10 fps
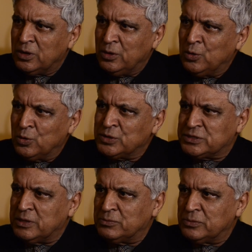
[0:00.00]
knows
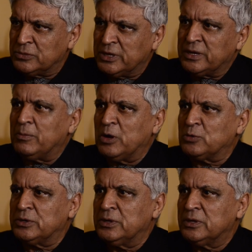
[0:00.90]
something
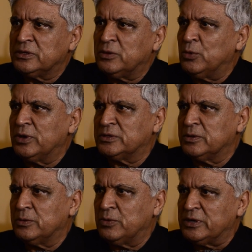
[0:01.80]
about the work
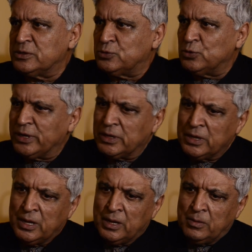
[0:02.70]
the one is doing.
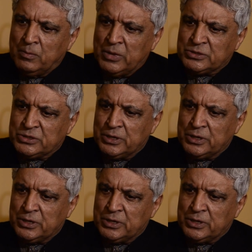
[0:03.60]
But